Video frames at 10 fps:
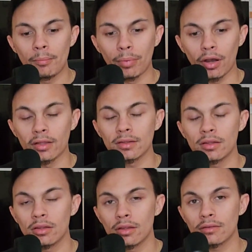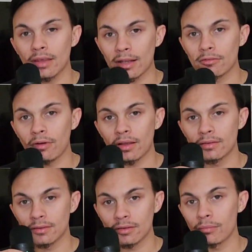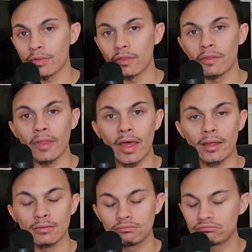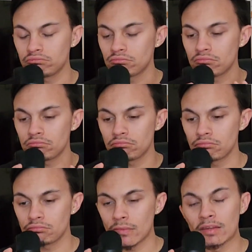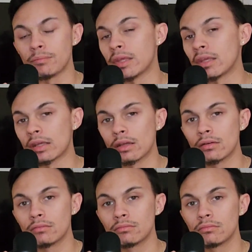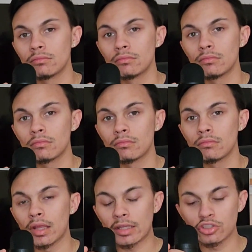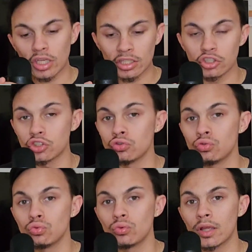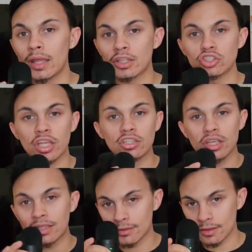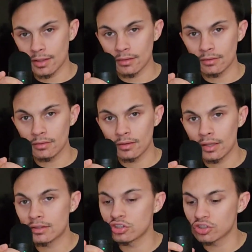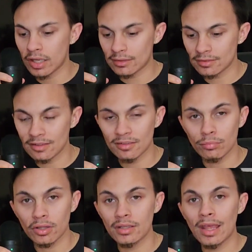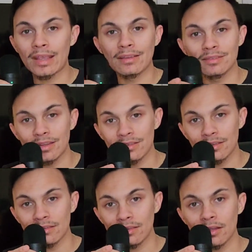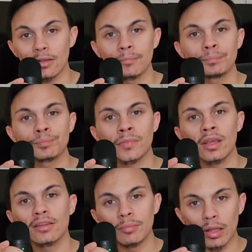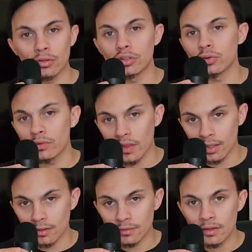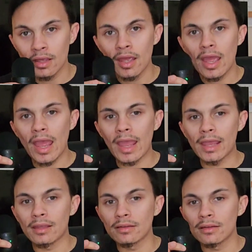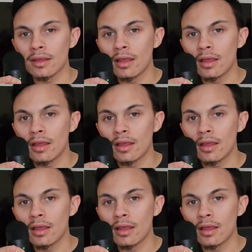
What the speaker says: But sacrifice is something that is big. It can change you. It can change anything. It just takes discipline and consistency to be able to do things, and